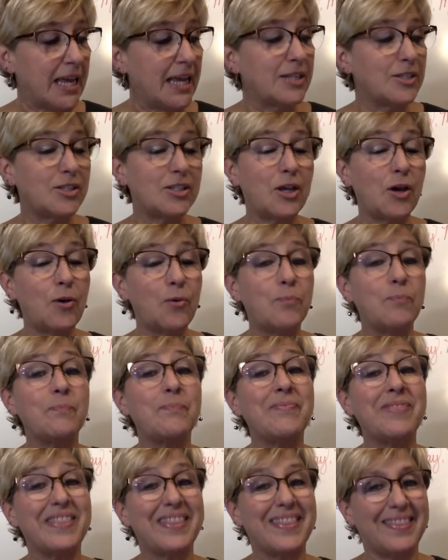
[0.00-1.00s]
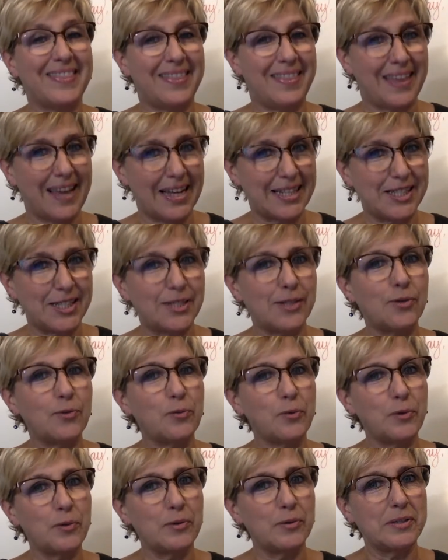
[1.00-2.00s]
So that's the
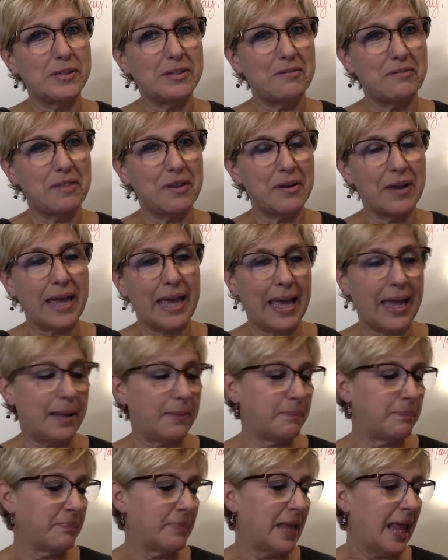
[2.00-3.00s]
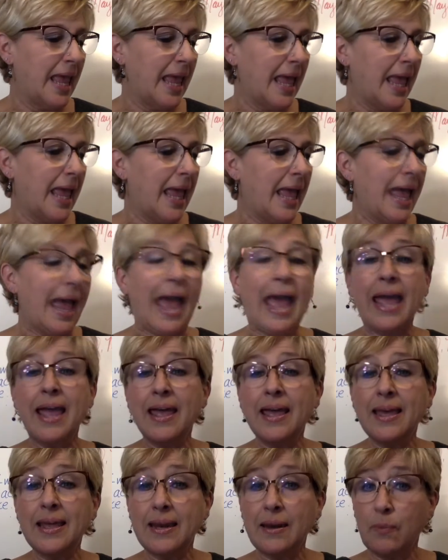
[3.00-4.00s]
rules of their game.
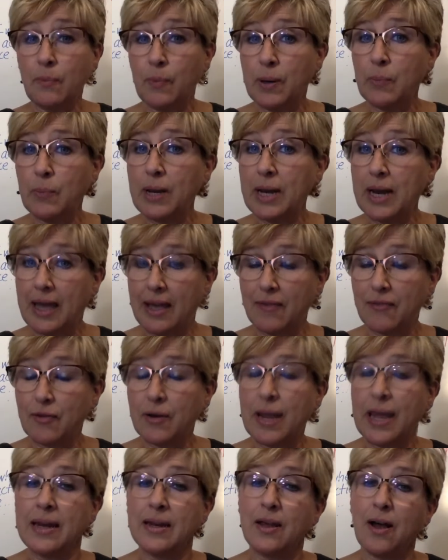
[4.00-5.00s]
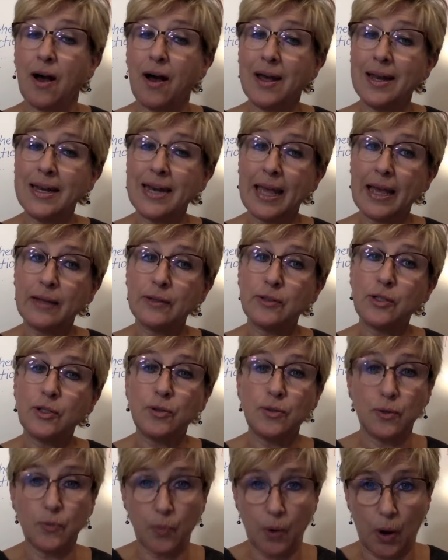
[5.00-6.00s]
Anne, when we left her, had gone down
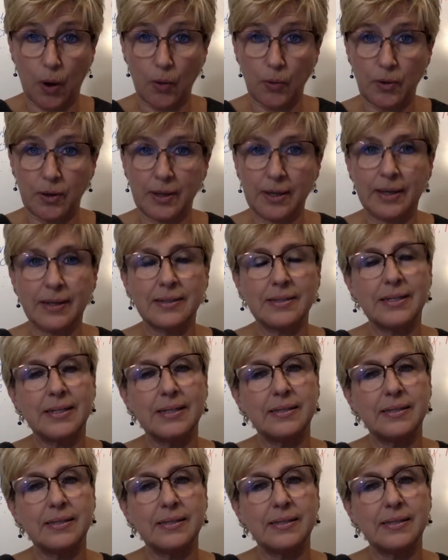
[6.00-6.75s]
to the road to